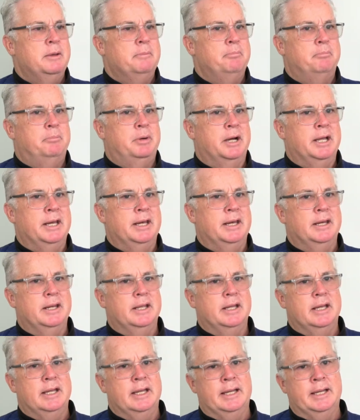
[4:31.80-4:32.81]

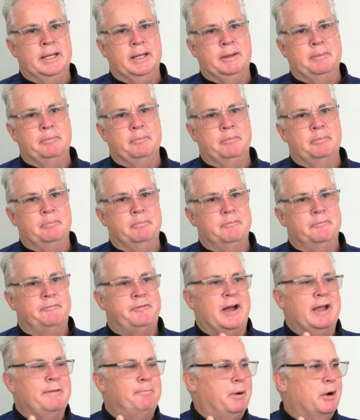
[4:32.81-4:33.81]
But um,
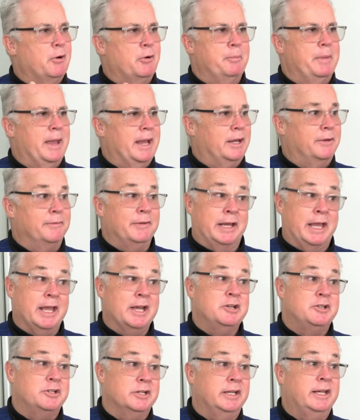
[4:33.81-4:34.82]
five power
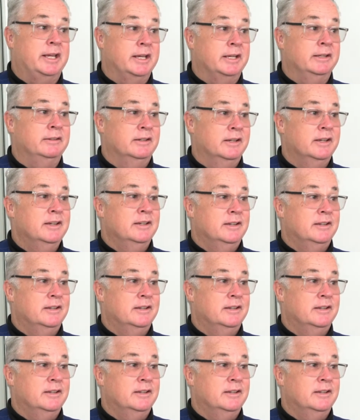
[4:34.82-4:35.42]
magnification can